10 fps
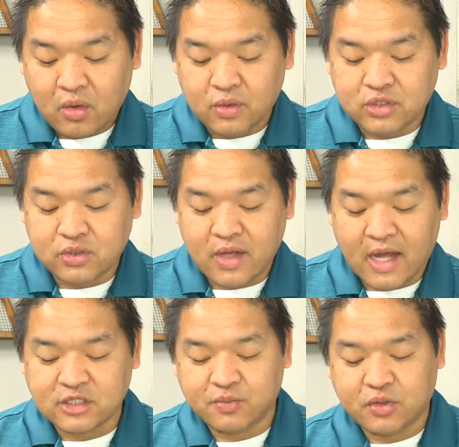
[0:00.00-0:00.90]
we do
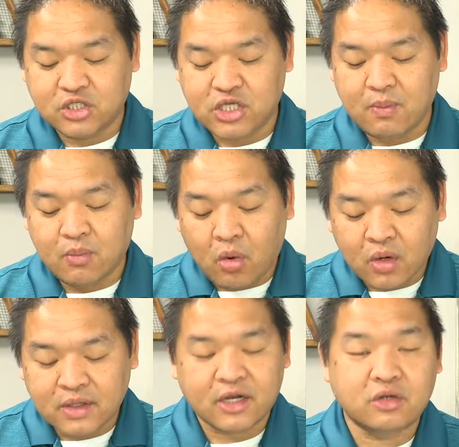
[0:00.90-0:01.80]
not depreciate
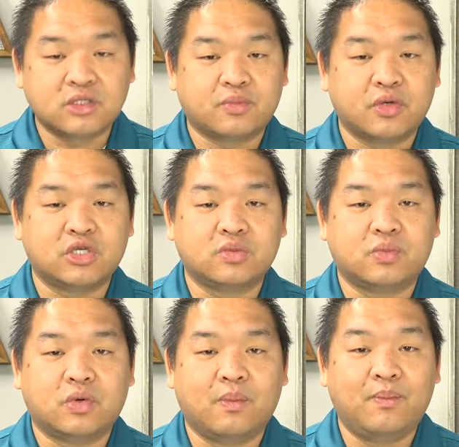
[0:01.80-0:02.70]
more than our
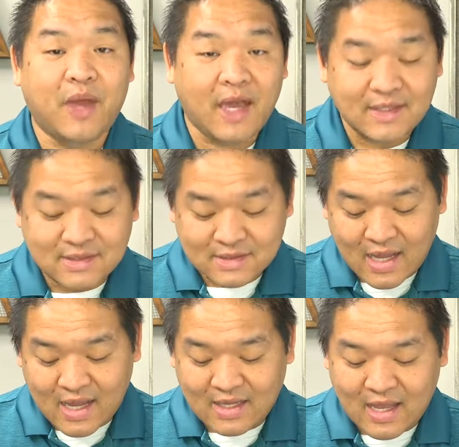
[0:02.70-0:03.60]
depreciable base,
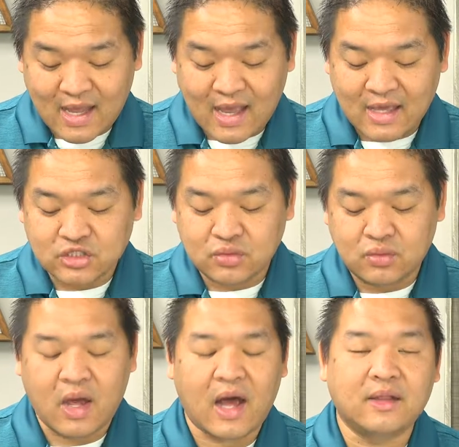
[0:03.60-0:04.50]
AKA do
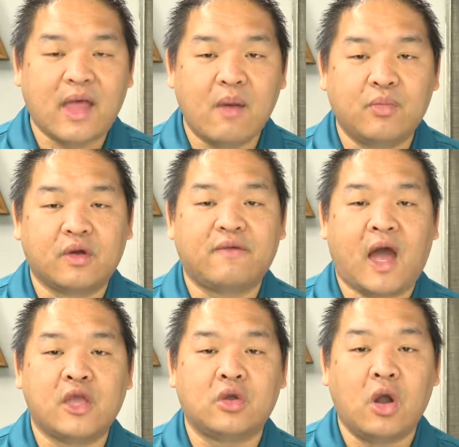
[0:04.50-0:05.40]
not let book
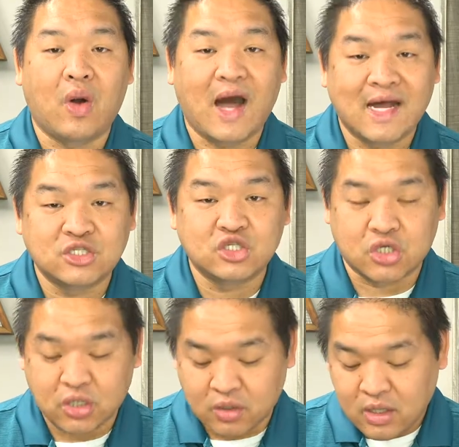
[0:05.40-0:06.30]
value go
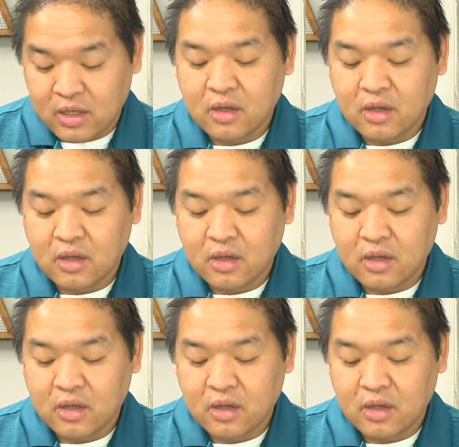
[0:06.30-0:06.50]
under